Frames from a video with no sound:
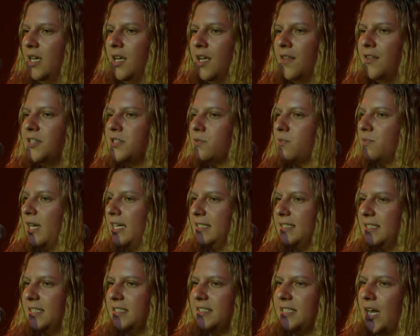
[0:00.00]
This
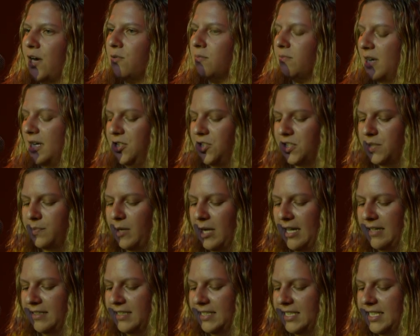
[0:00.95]
racist, outrageous
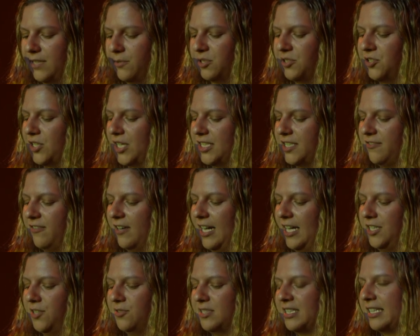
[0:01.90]
policy was
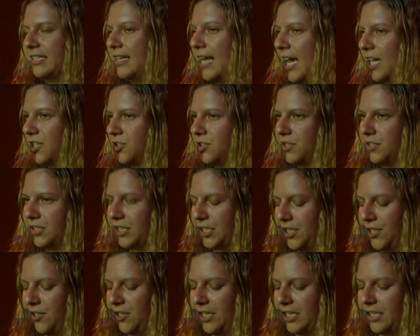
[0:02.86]
justified using national
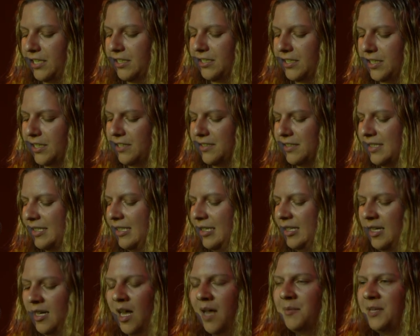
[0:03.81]
security concerns.
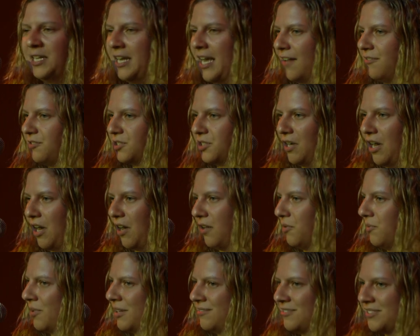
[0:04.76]
I mean, after all,
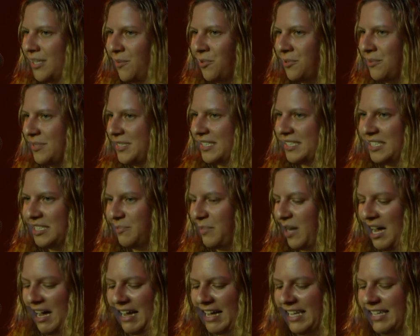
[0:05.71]
what if someone was a
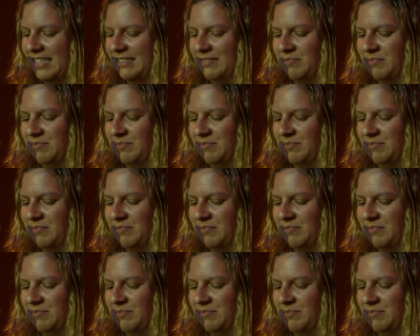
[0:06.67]
spy?